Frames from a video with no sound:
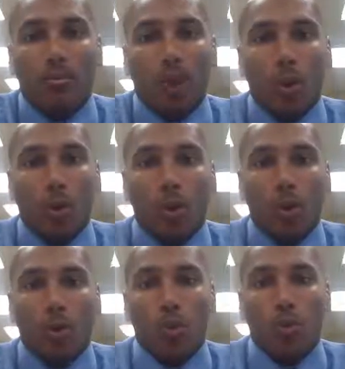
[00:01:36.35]

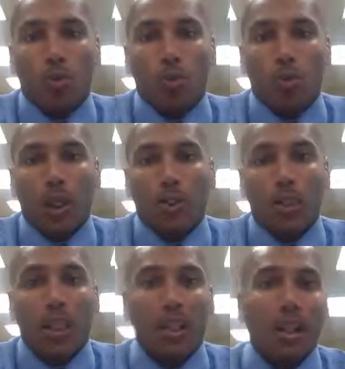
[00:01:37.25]
to pretty
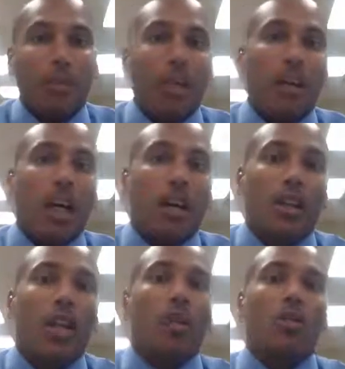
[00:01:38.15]
much get something done or
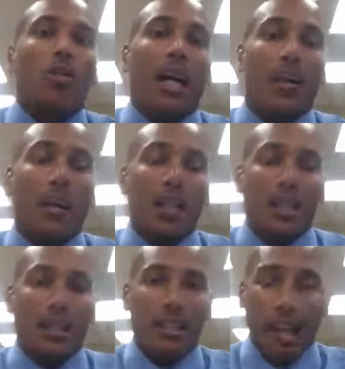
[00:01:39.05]
tell somebody what
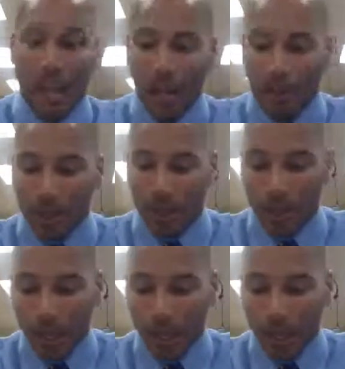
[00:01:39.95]
needs to happen.